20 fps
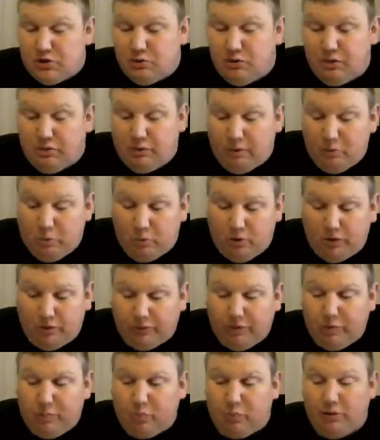
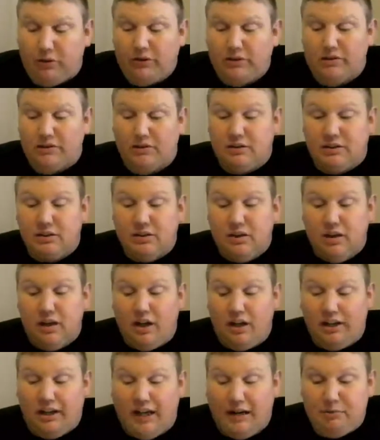23.3 points
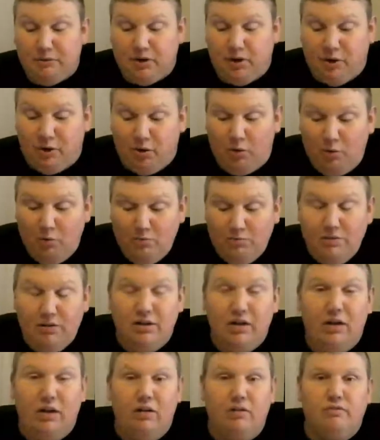a game at home,
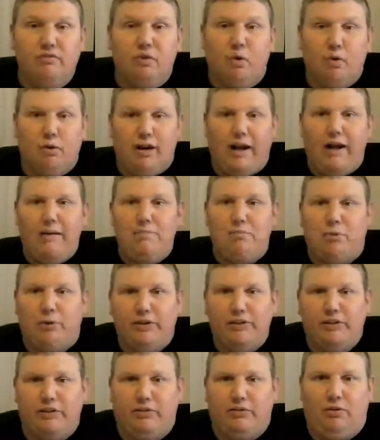4.5
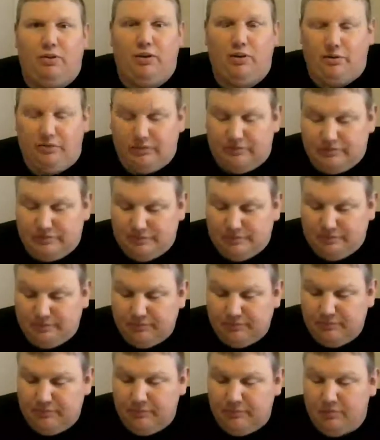points on the road.
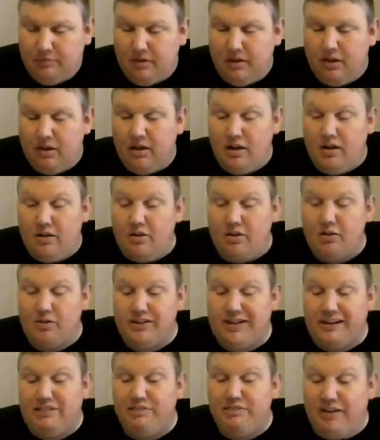Their
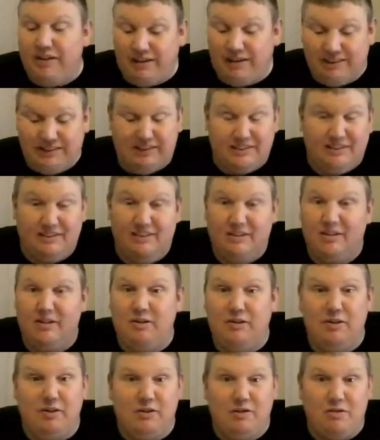defense,
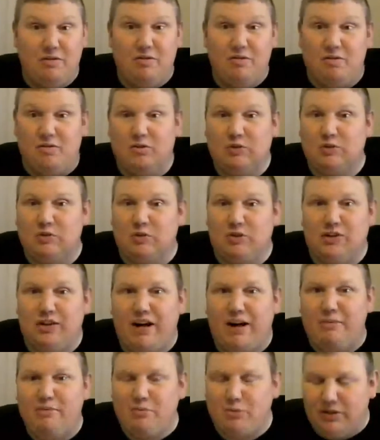they're scoring
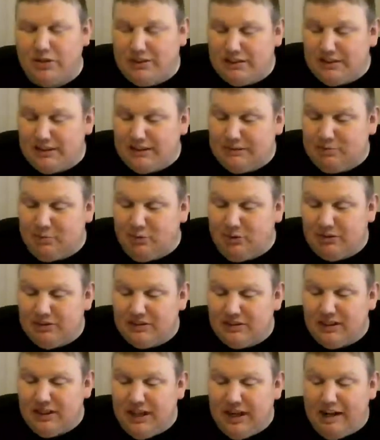9.6 points
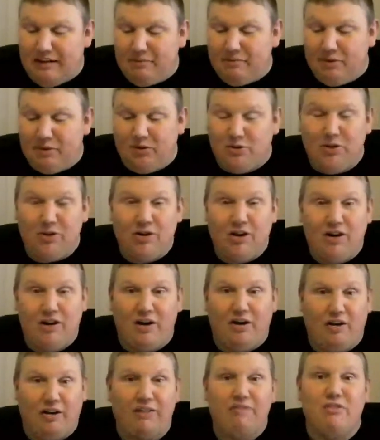a game,
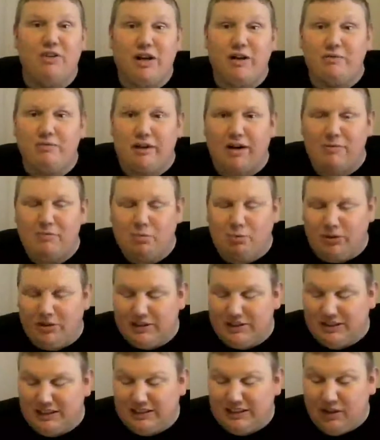are giving up
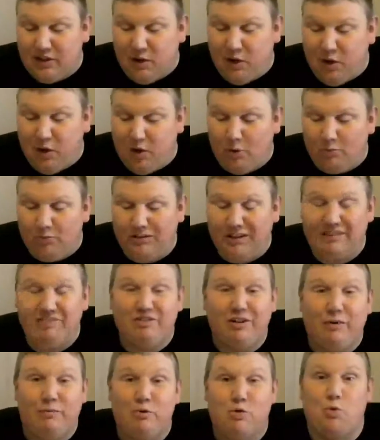9.6 at home, giving
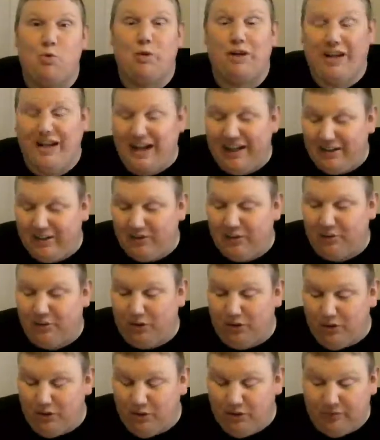up 28 on the
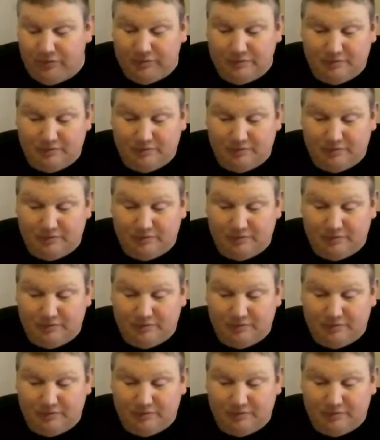road.